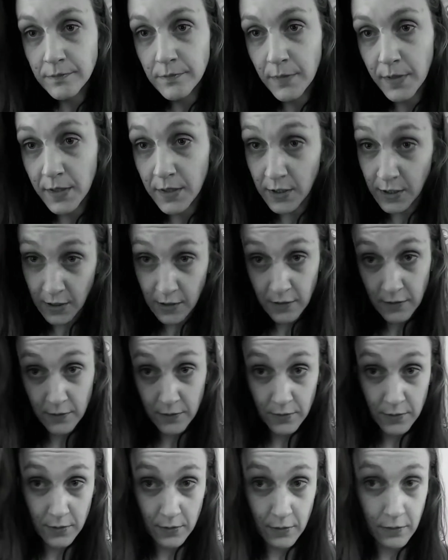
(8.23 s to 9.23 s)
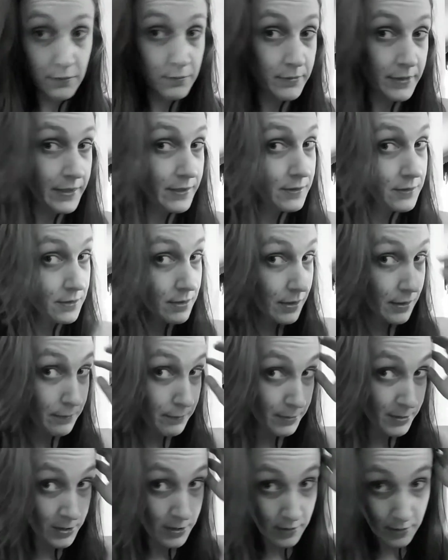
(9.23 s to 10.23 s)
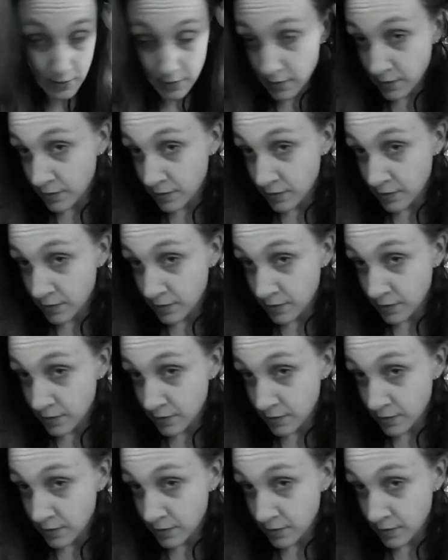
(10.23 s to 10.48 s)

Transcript: My hair is so messed up, but